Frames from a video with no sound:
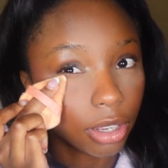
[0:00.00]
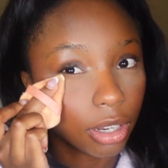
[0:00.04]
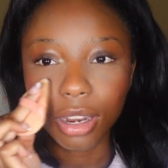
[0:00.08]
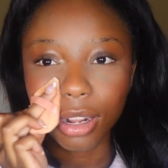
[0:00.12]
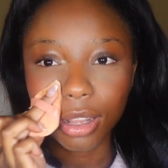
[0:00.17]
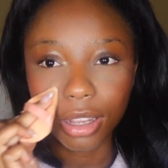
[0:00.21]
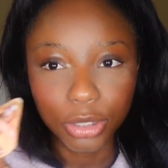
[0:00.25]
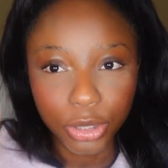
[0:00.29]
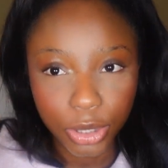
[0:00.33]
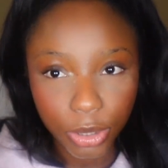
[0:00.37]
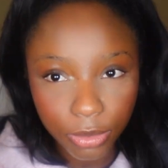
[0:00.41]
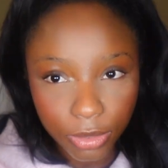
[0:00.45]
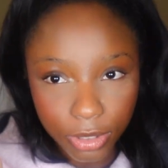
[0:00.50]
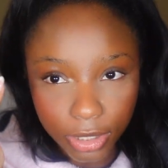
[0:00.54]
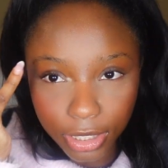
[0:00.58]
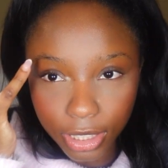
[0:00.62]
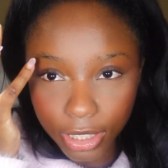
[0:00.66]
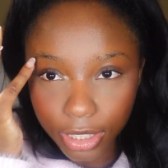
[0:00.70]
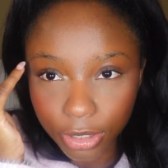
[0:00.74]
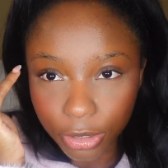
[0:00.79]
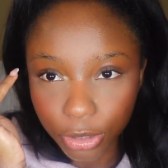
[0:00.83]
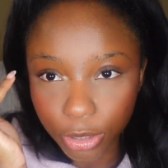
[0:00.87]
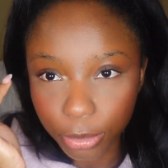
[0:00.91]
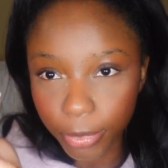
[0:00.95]
And I also
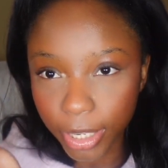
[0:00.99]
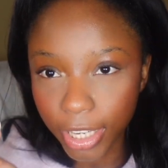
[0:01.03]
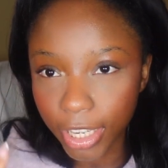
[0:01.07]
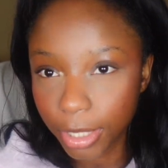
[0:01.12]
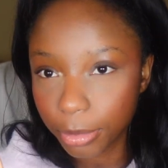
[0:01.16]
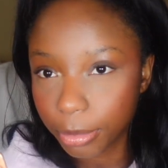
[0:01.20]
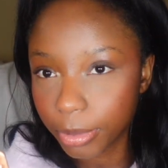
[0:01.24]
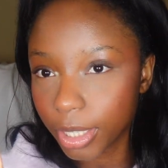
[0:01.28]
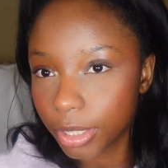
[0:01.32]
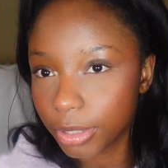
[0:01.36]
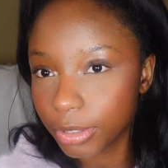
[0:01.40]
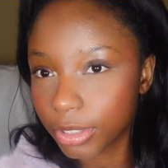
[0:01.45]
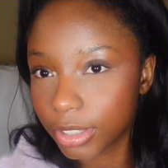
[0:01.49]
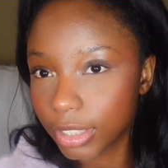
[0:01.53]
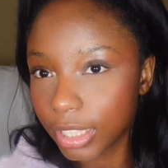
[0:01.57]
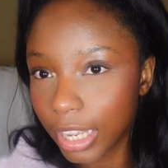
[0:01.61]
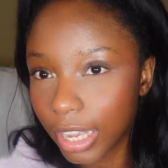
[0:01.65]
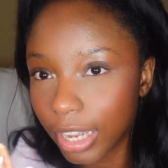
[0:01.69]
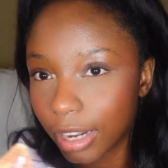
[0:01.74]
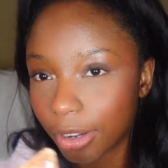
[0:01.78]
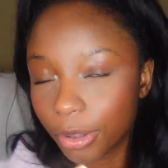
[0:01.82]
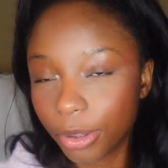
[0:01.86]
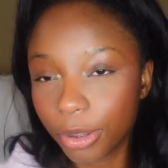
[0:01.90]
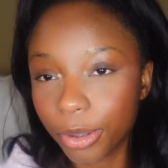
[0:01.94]
didn't do my eyebrows
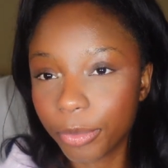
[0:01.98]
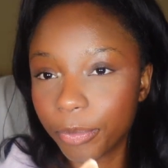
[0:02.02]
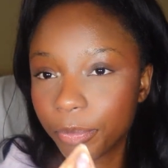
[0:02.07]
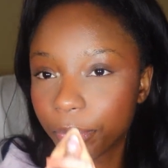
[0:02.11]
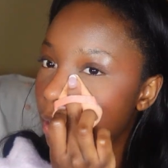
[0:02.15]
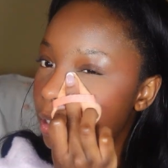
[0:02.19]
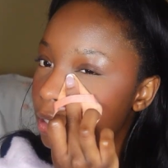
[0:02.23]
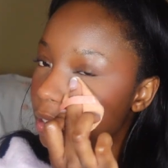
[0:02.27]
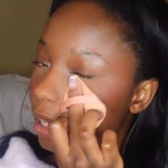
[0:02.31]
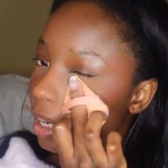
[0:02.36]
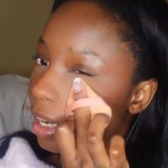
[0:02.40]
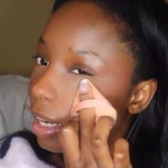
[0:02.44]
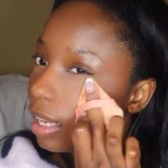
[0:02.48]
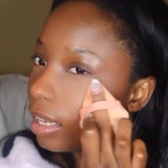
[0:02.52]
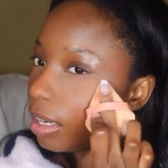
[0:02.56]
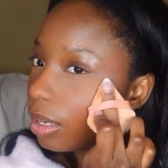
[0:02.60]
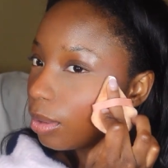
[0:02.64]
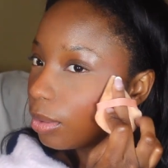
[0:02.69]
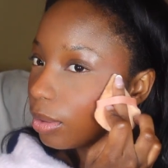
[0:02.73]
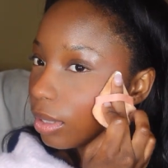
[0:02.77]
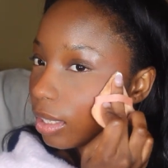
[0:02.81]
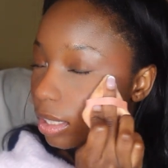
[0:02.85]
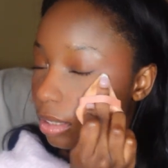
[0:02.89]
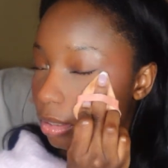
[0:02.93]
at all because I
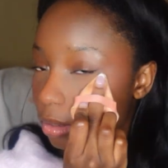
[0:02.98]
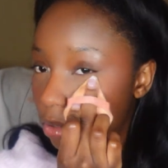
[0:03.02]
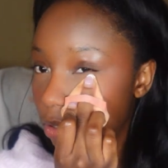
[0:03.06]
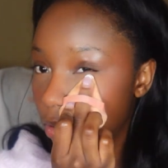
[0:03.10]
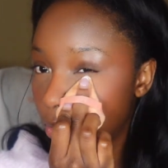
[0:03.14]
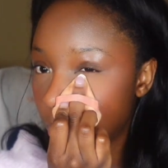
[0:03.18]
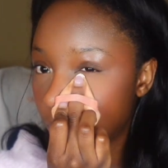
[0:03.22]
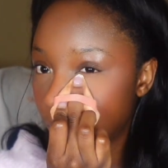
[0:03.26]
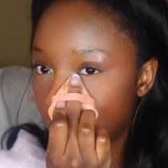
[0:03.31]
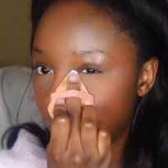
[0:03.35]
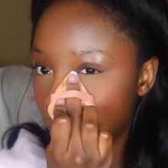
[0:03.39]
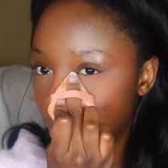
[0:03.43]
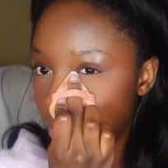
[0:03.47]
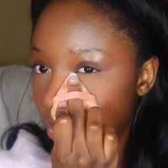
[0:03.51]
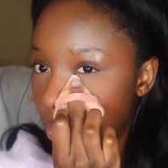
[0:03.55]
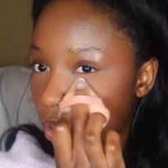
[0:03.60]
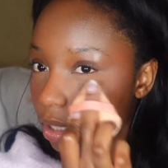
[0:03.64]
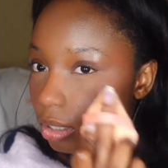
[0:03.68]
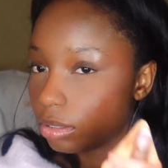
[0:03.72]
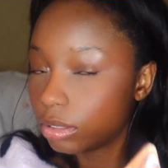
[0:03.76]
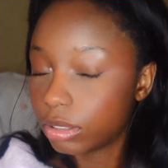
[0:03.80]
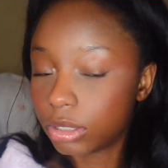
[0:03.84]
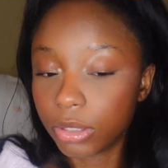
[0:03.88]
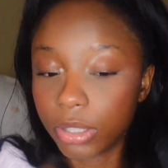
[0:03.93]
don't like to do my
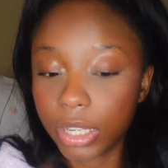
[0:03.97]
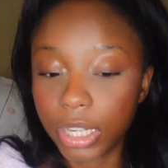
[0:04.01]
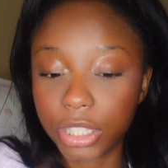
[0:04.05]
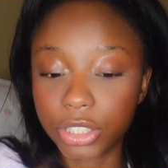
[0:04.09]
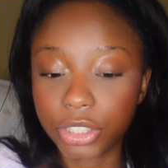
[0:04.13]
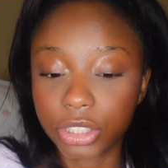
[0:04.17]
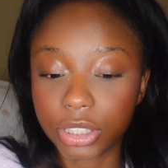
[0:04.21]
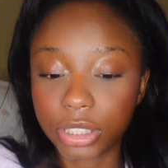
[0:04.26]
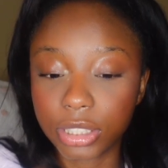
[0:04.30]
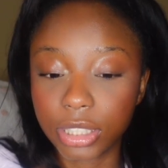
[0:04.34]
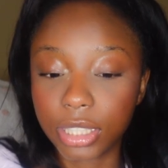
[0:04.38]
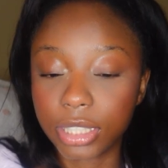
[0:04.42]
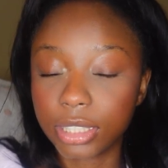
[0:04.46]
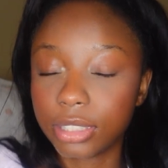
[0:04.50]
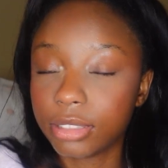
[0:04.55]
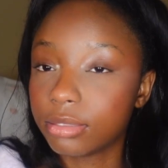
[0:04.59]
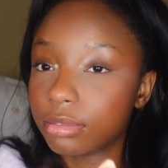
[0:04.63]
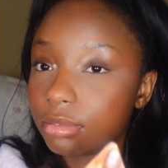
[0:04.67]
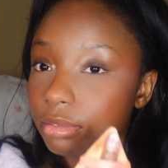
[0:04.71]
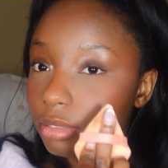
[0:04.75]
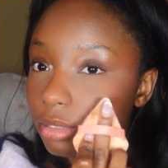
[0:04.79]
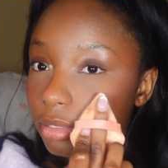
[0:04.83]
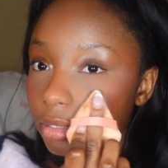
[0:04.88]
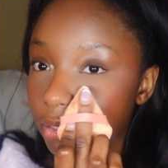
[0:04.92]
eyebrows, so I just let it
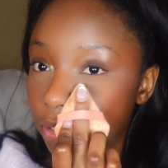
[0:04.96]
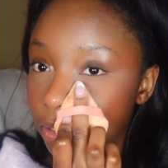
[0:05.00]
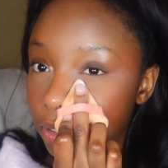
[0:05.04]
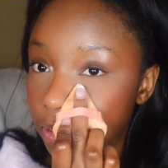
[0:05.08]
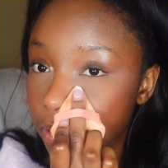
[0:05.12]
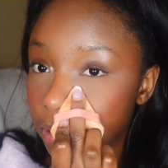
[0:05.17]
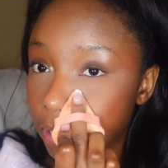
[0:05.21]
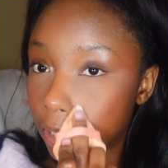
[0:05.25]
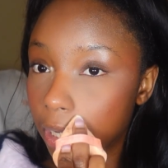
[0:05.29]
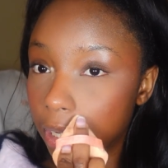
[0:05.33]
stay